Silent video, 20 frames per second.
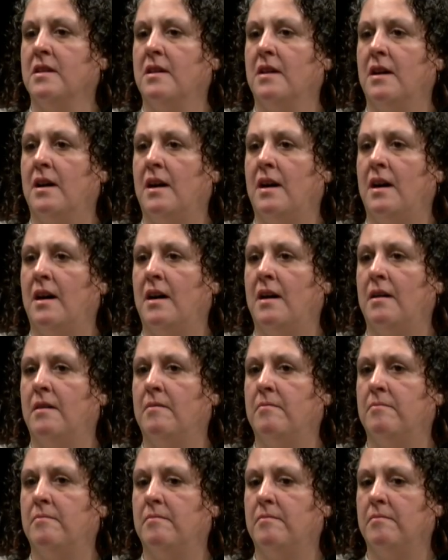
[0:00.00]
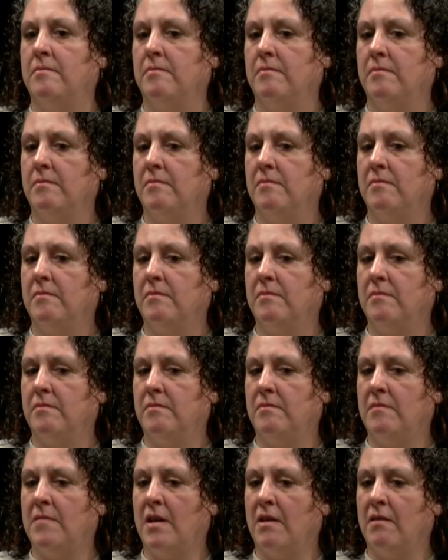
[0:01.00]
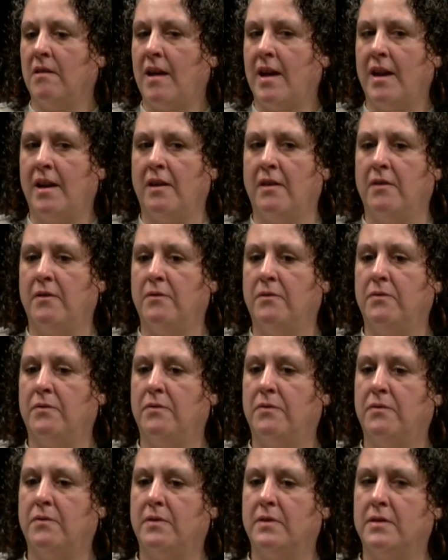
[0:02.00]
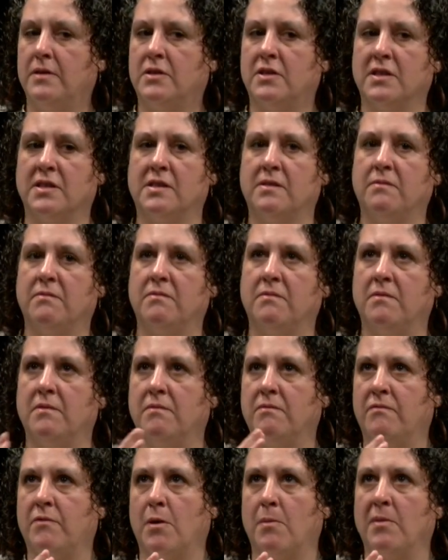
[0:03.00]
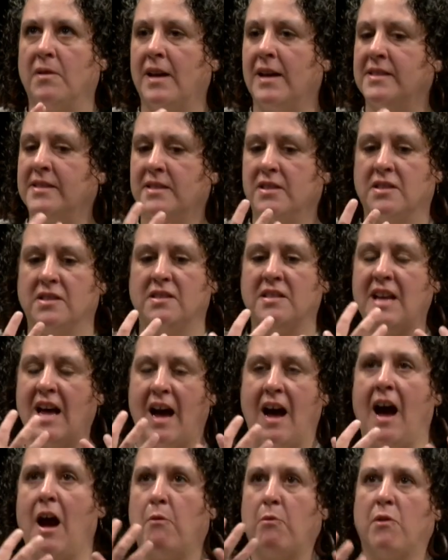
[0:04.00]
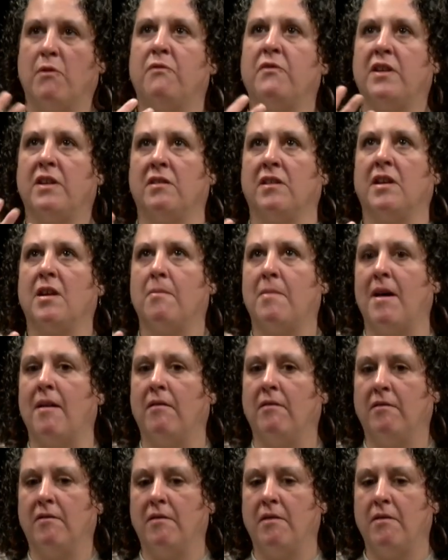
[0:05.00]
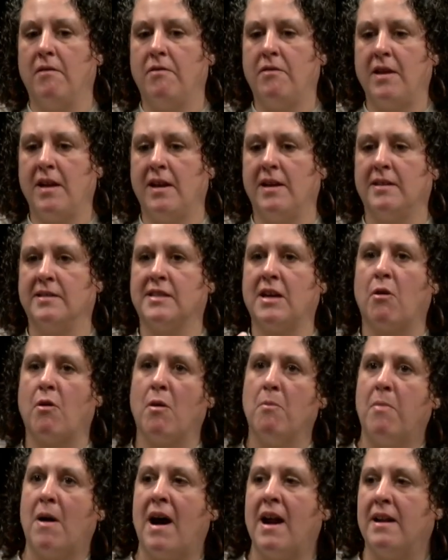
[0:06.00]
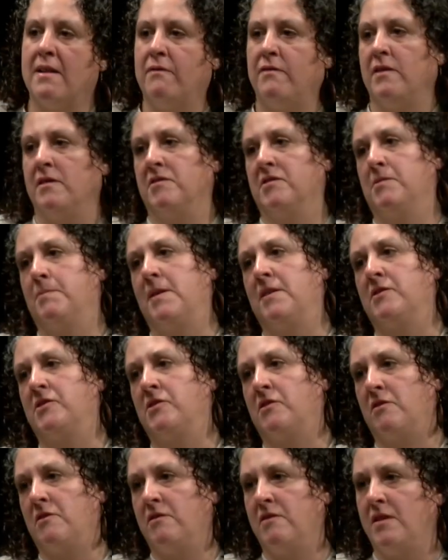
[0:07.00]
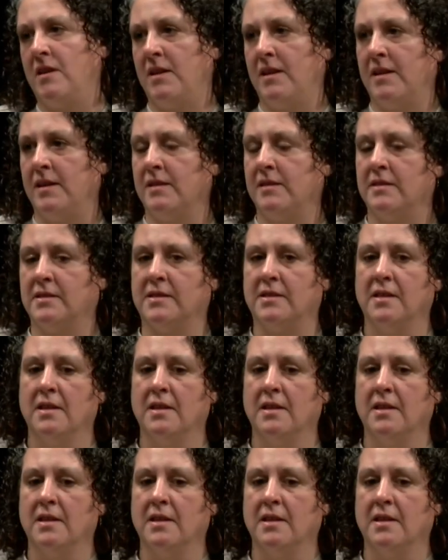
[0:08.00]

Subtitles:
a lot of just verbalizing how we're feeling about things, how our body feels about certain things.